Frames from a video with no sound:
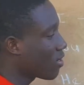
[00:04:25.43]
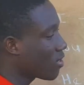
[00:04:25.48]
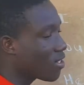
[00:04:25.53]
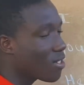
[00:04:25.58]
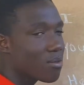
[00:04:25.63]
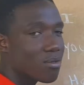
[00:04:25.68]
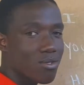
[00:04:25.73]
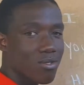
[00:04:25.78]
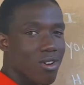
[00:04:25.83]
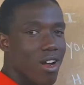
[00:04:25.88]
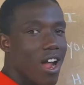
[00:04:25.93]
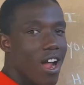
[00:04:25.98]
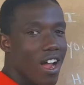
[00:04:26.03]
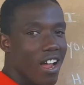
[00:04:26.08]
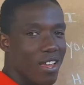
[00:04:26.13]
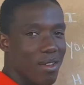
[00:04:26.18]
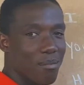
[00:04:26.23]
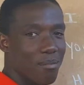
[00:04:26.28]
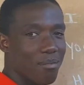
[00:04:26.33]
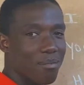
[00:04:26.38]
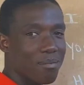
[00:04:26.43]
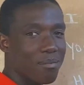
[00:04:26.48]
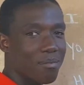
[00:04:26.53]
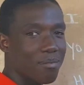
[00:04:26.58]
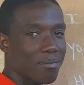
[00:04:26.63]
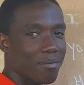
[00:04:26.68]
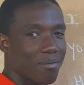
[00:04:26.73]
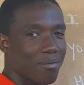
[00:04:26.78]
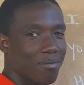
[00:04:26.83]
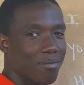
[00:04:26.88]
Subscribe.
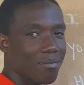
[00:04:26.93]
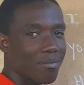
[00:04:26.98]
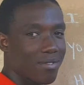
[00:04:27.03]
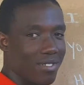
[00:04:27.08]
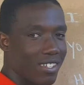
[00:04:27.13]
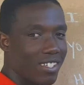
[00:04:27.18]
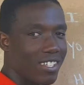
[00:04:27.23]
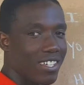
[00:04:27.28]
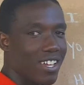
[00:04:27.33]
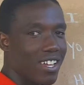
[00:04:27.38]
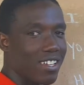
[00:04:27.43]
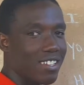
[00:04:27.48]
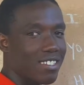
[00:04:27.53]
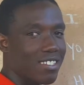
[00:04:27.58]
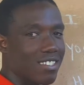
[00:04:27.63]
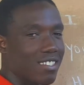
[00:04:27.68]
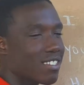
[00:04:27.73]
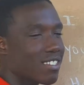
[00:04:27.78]
Yes.